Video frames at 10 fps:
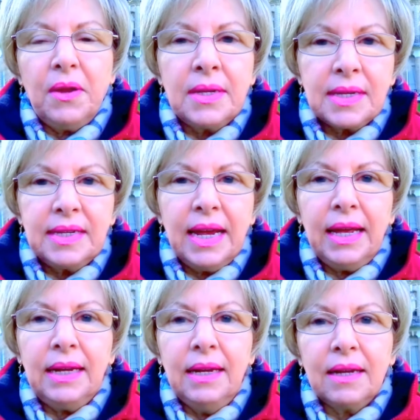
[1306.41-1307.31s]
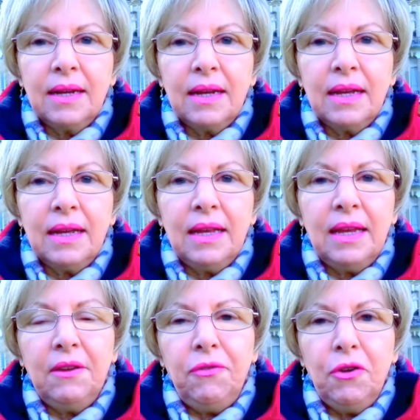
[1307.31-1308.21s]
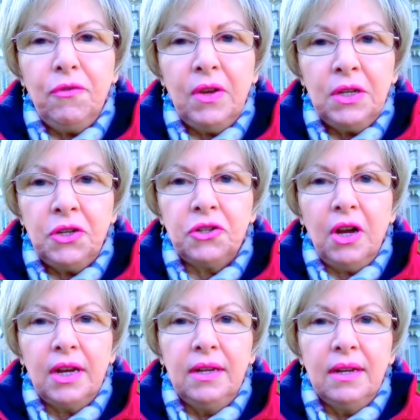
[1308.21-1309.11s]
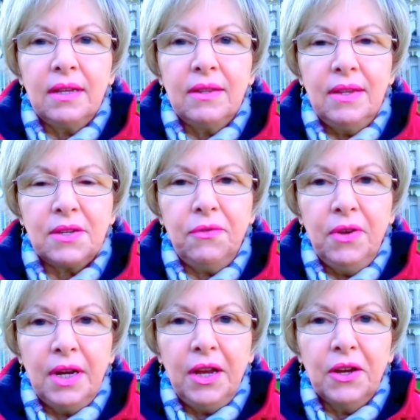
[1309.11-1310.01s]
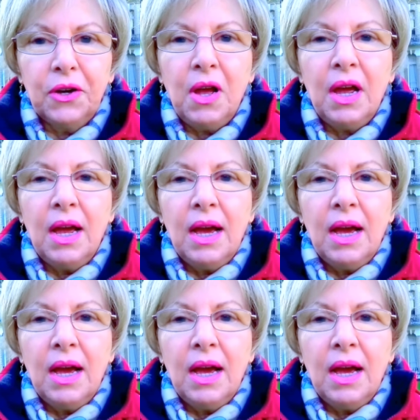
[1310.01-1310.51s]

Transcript: Instead, if you've enjoyed this video,